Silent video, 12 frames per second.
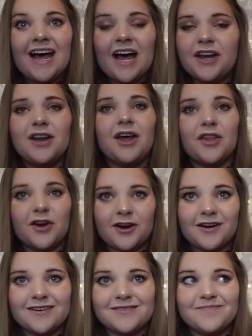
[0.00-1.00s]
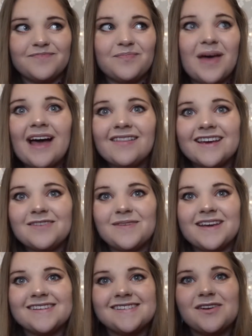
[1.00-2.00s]
another palette,
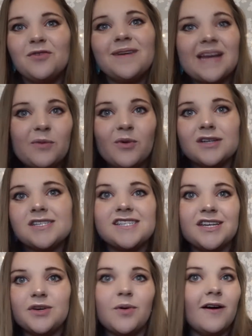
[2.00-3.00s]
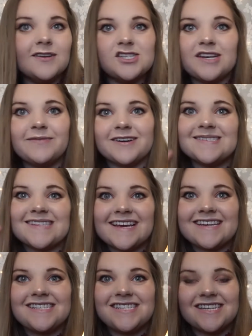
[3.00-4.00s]
because nobody wants to do all shimmers. Like,
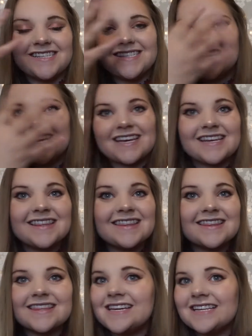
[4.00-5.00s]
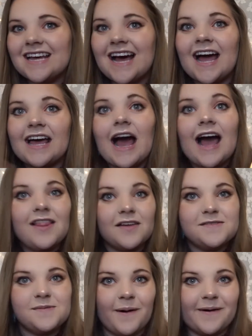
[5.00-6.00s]
it's just like, I
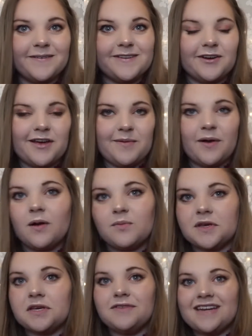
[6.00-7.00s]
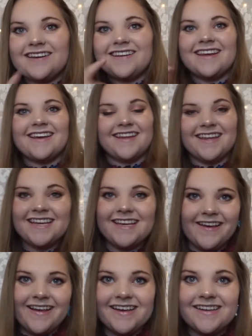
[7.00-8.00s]
love sparkle, don't get me wrong, but you need like
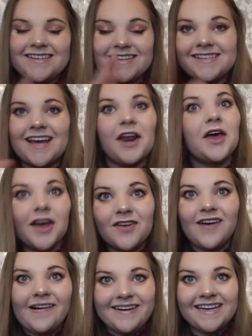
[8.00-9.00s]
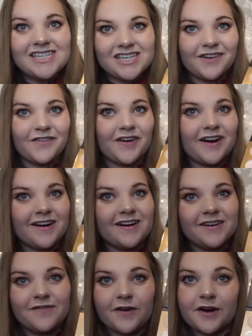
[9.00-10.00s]
to set a good foundation for
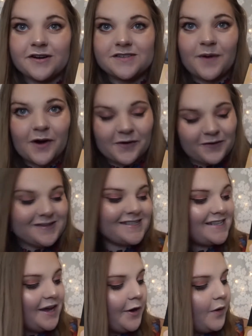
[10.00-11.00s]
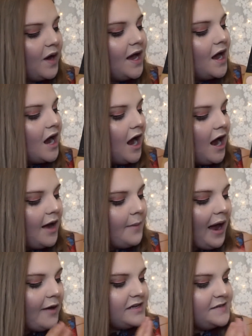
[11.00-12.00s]
your sparkle. So
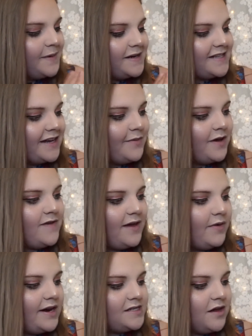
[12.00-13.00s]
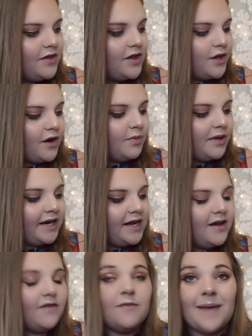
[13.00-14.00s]
I was personally a big fan when I saw that there are
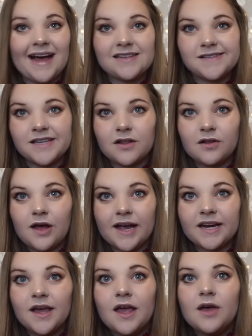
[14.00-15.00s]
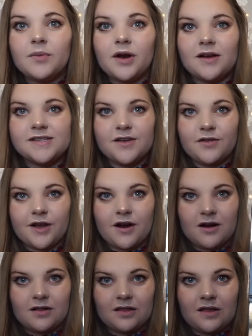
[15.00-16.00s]
plenty of mattes in the line, but also there
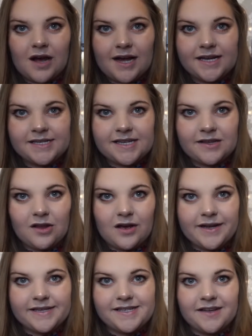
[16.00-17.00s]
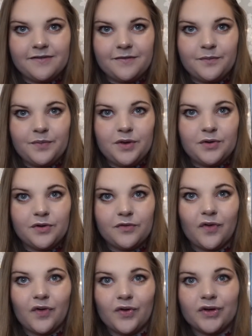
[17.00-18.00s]
are lots and lots of
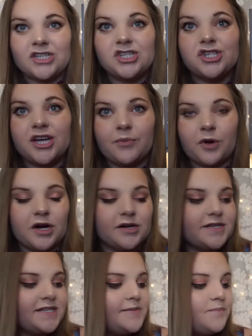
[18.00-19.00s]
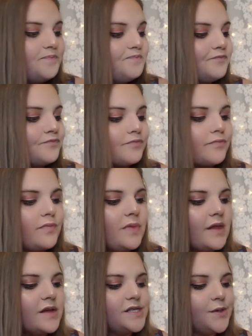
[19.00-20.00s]
beautiful shimmers.
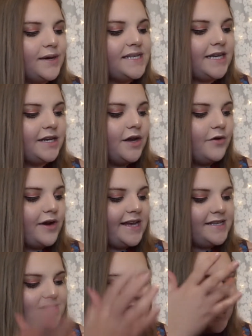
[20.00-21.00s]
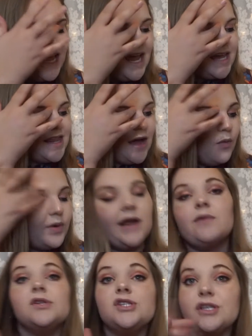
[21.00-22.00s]
So I did notice that when
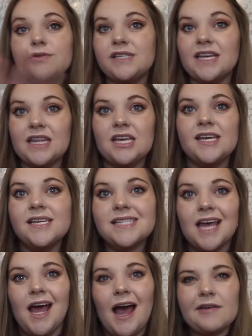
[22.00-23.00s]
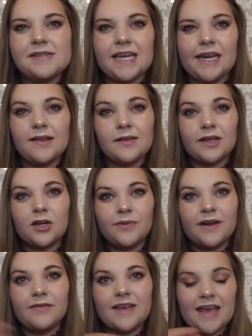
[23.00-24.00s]
I was using these, I was getting a little
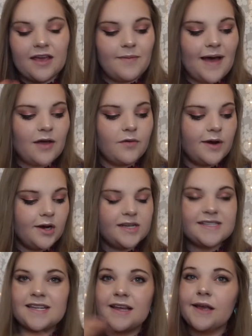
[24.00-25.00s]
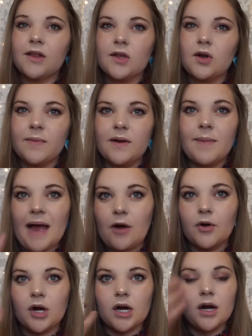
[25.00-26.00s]
bit of kickback where it's like a little bit of
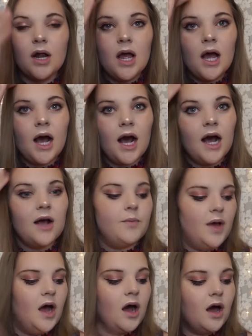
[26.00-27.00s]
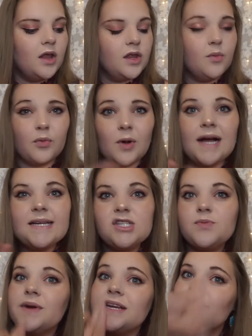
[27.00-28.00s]
powder on the
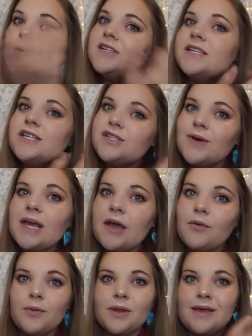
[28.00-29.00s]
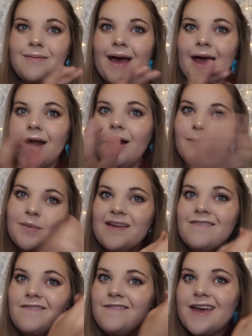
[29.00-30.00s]
brush, but it wasn't doing it really bad on my
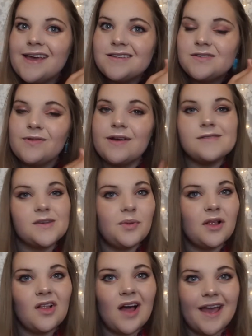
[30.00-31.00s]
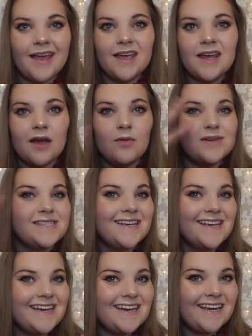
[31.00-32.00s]
face. So when I was applying it, I
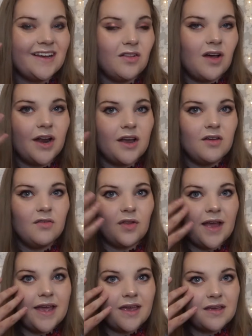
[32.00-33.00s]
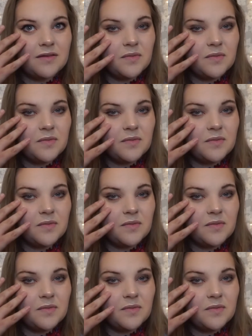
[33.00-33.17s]
wasn't getting a lot of like,